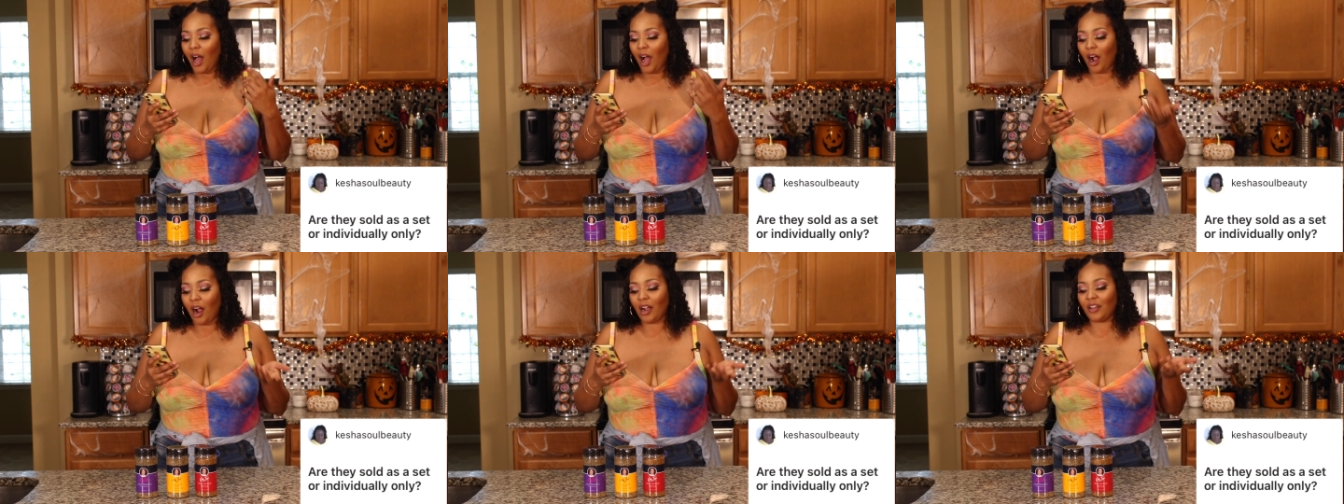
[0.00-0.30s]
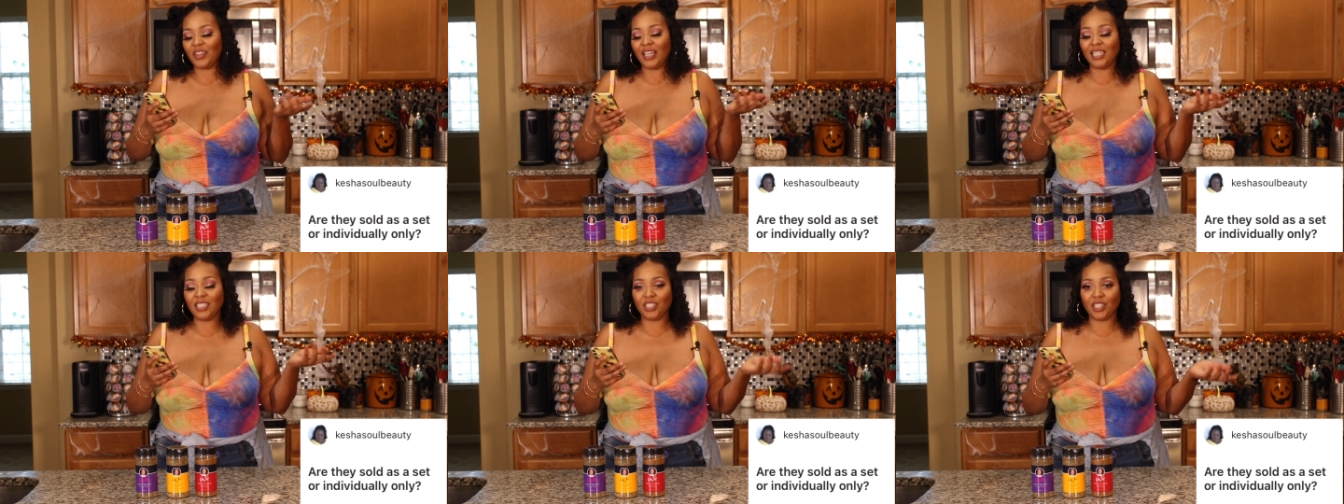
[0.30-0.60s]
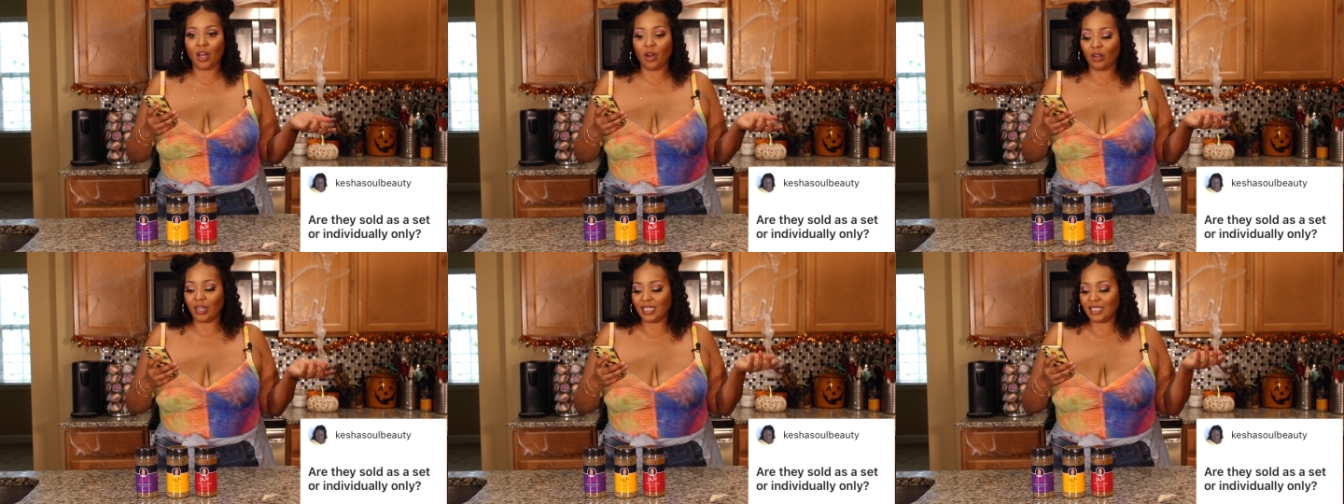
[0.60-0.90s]
Are they
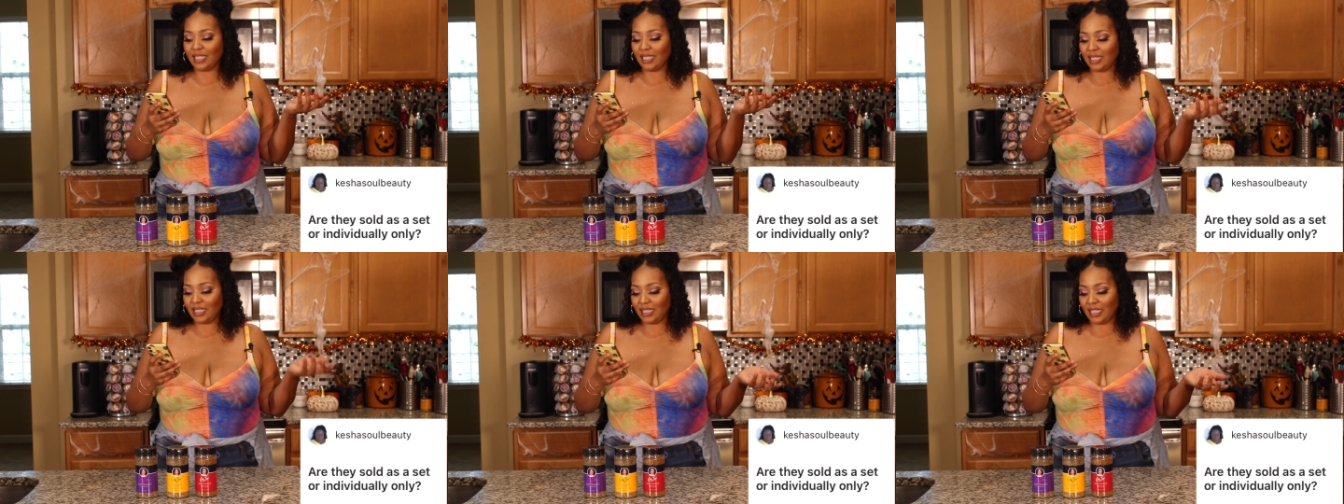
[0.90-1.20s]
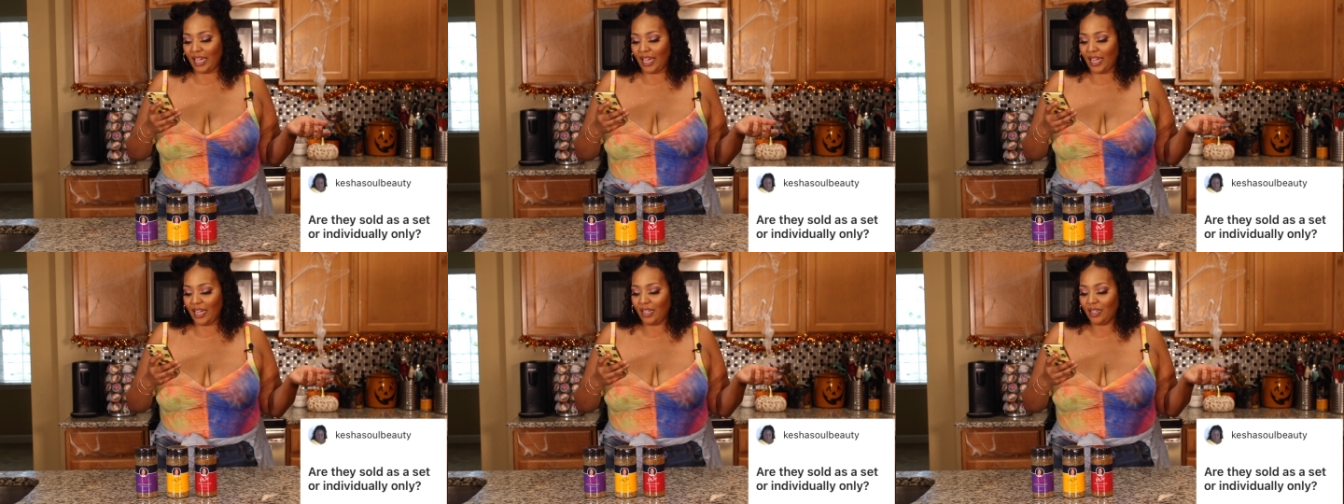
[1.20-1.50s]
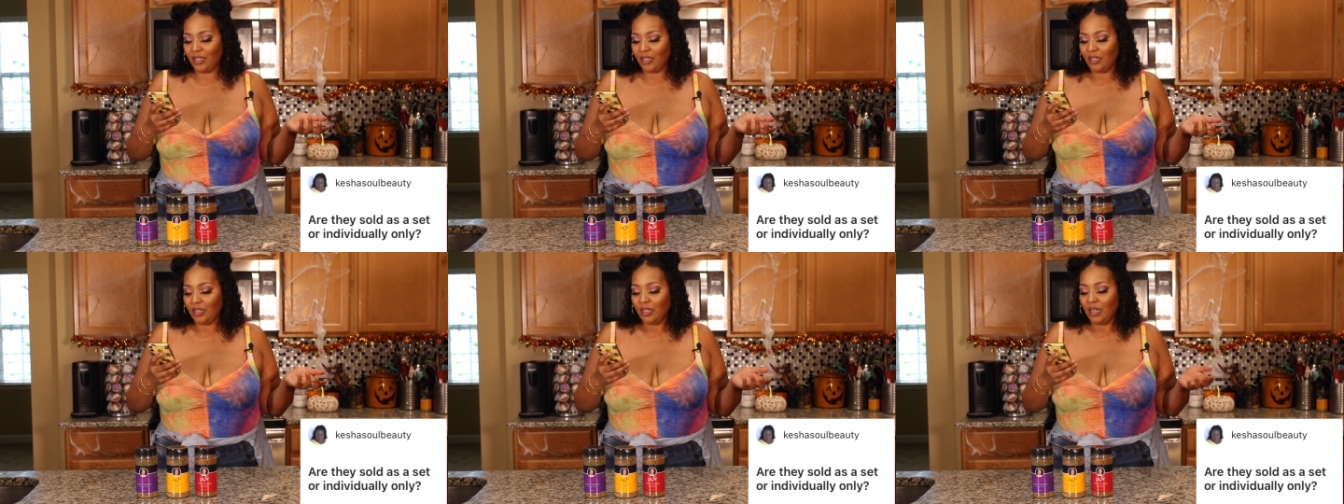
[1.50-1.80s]
sold as a
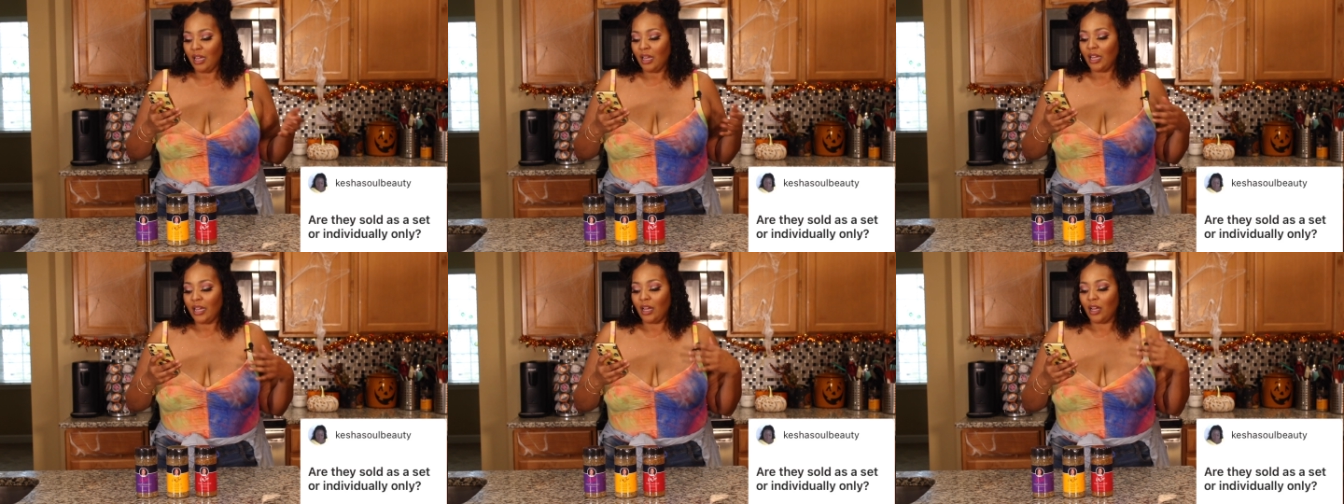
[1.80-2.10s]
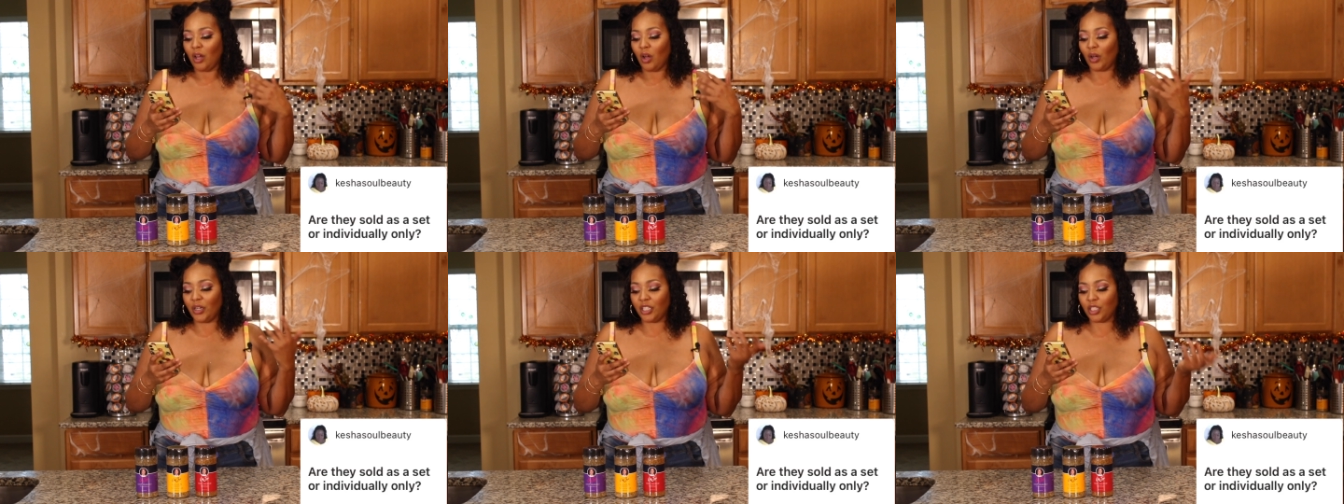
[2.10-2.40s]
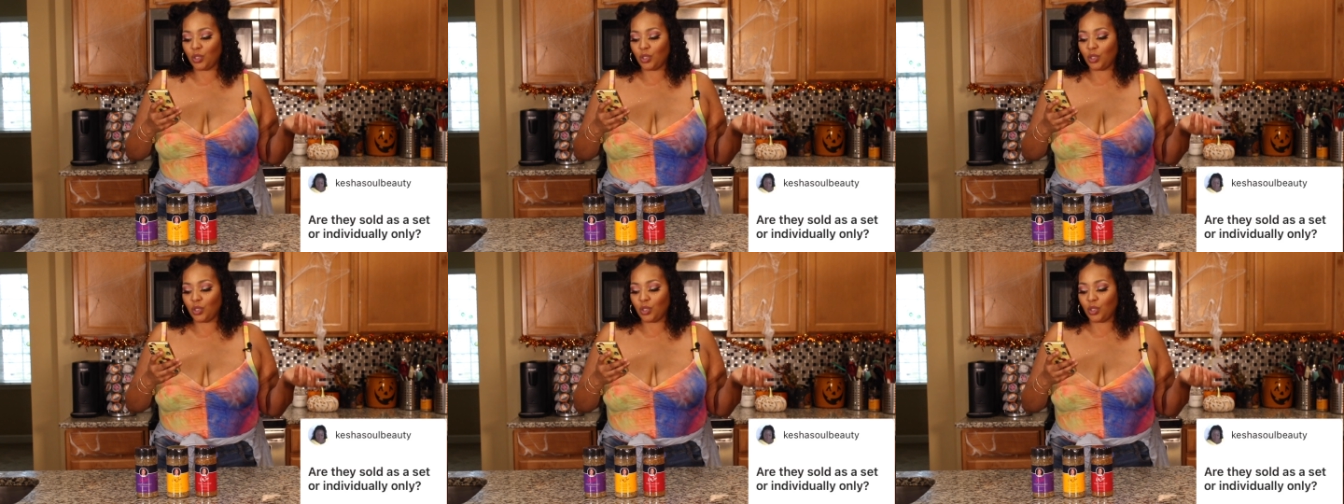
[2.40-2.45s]
set on